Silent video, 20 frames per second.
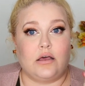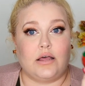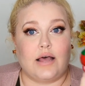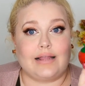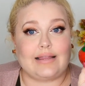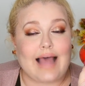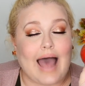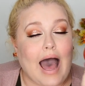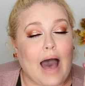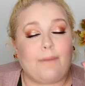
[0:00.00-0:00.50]

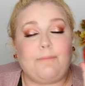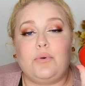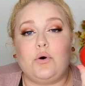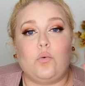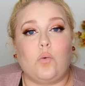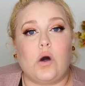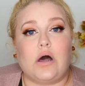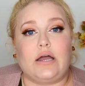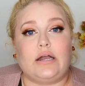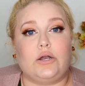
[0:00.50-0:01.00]
that the apple
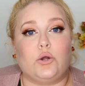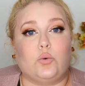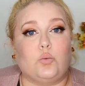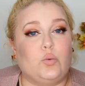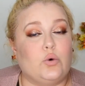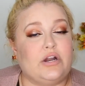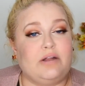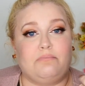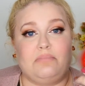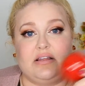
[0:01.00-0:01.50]
one
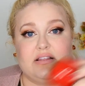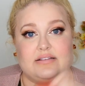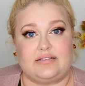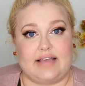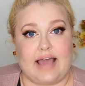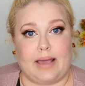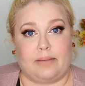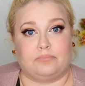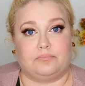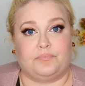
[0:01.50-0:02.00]
wouldn't be the
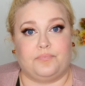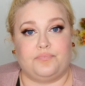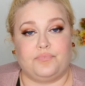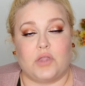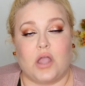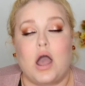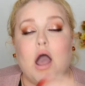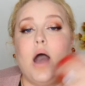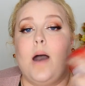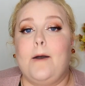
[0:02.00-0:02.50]
same,
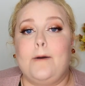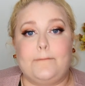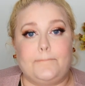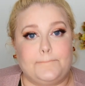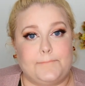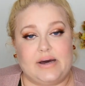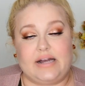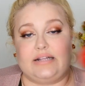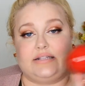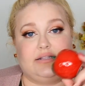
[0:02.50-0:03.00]

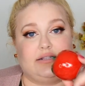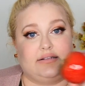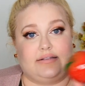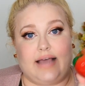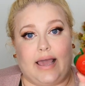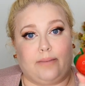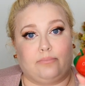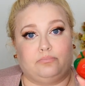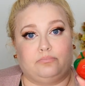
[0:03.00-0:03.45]
but it's the same.